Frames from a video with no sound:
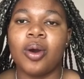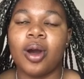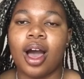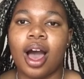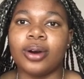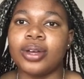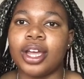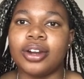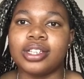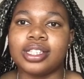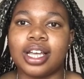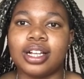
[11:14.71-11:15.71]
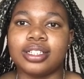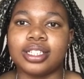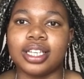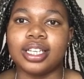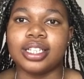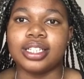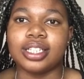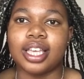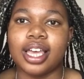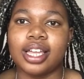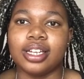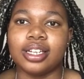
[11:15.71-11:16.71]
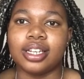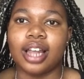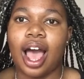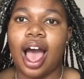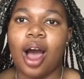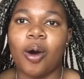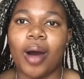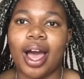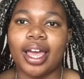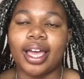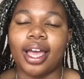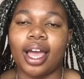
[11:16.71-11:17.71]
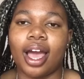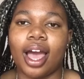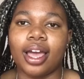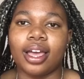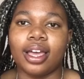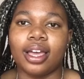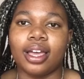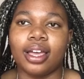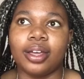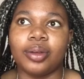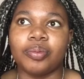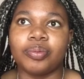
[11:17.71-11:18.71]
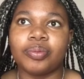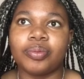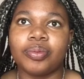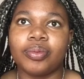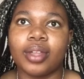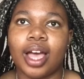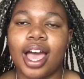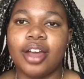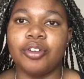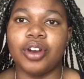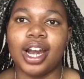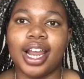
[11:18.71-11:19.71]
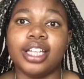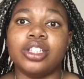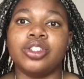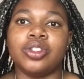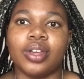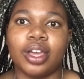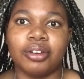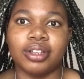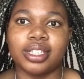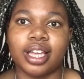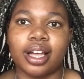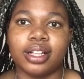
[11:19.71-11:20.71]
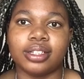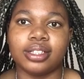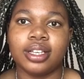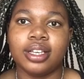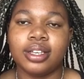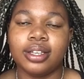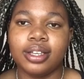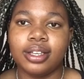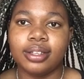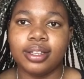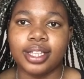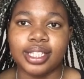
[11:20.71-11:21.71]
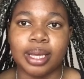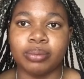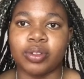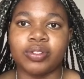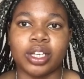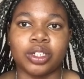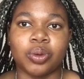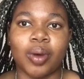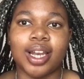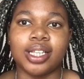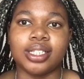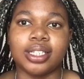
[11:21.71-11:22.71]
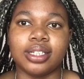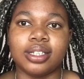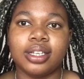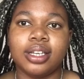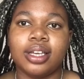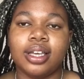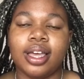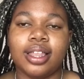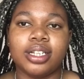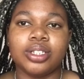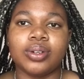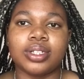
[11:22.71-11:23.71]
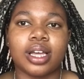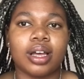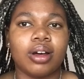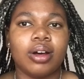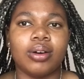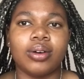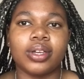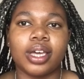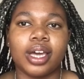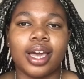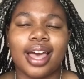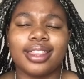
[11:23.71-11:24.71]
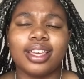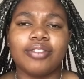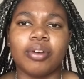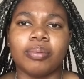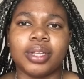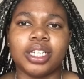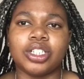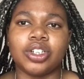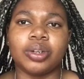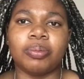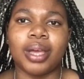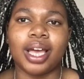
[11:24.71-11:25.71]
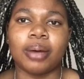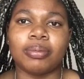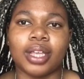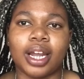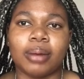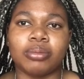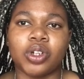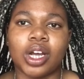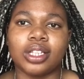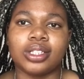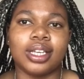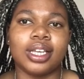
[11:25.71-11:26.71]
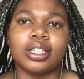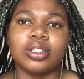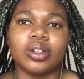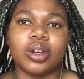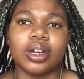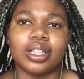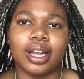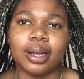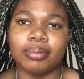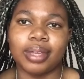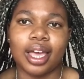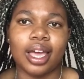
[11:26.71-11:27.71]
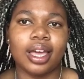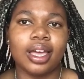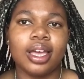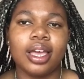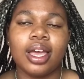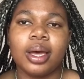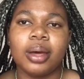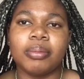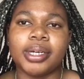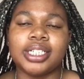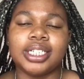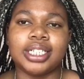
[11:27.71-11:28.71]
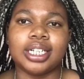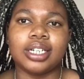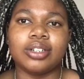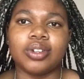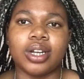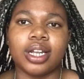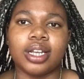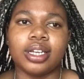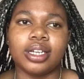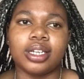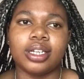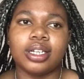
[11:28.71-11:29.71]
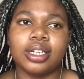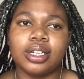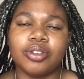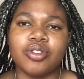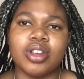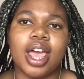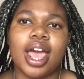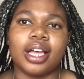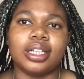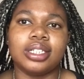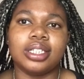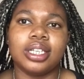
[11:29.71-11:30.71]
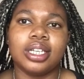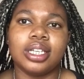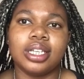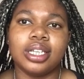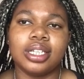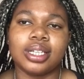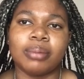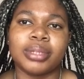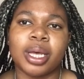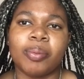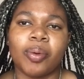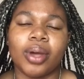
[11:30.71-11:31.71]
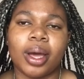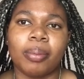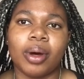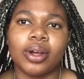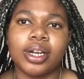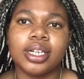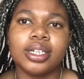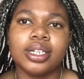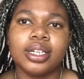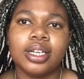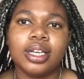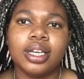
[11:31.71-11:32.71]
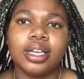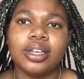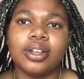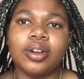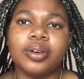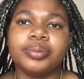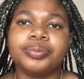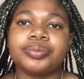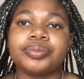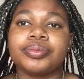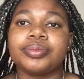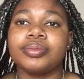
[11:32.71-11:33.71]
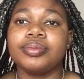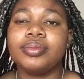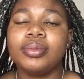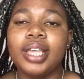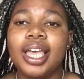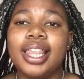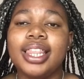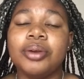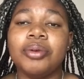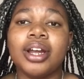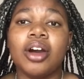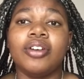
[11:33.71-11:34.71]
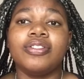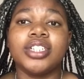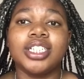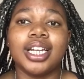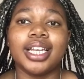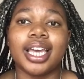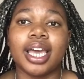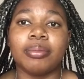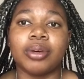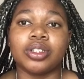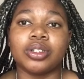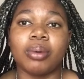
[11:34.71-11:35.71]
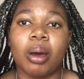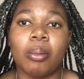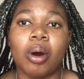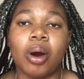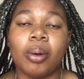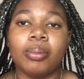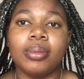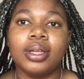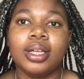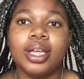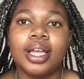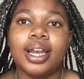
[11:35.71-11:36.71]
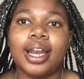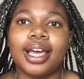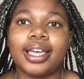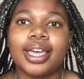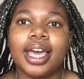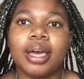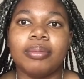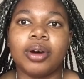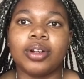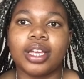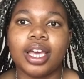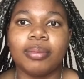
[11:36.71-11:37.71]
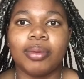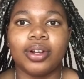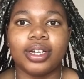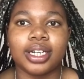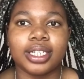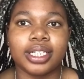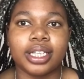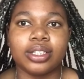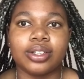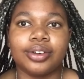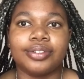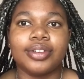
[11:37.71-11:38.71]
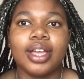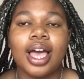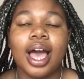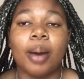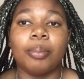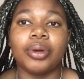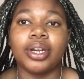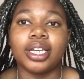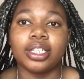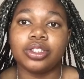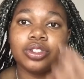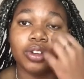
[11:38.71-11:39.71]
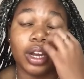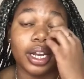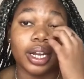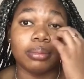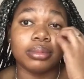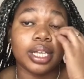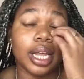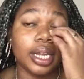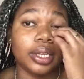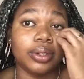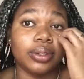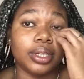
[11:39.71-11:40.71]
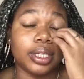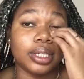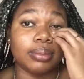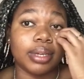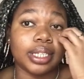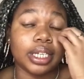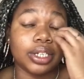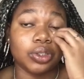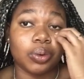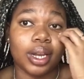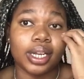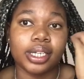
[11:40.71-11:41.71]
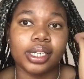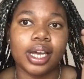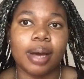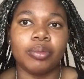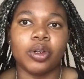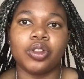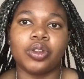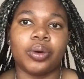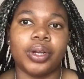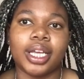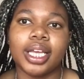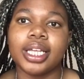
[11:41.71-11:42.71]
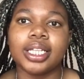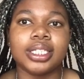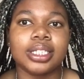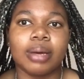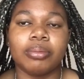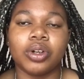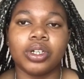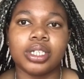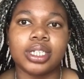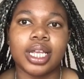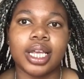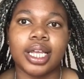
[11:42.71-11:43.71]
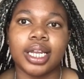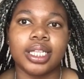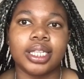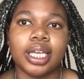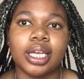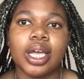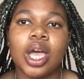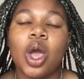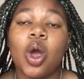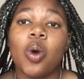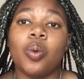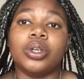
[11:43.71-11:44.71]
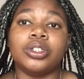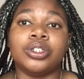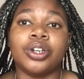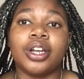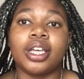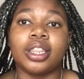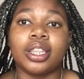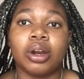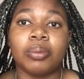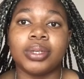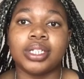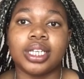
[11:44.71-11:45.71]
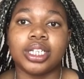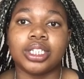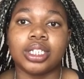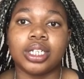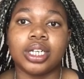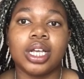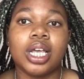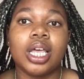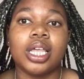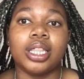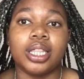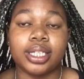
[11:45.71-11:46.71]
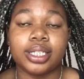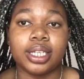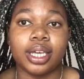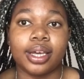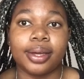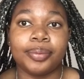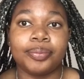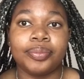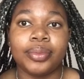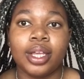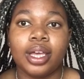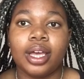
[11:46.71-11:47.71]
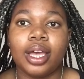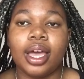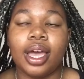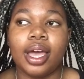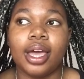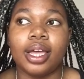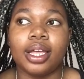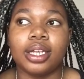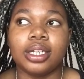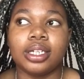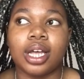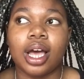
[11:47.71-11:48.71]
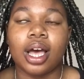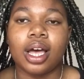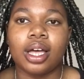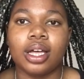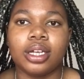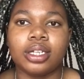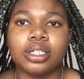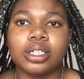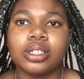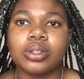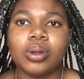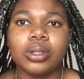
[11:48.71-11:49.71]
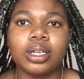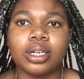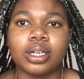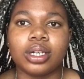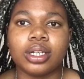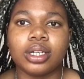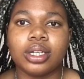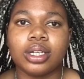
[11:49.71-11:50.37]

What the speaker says: how Harry Styles is and how I relate to Harry Styles in terms of sexuality. And she was like, "Oh, okay." I think from there she could pick up that I'm trying to hint to her that I'm gay, but she didn't really react some type of way about it, you know? And then when I officially came out to my mom, like came out in a sense of, I'm putting it straight, I'm telling you this is my sexuality, I'm not throwing hints, I'm not saying anything, was during a therapy session this year. And I told her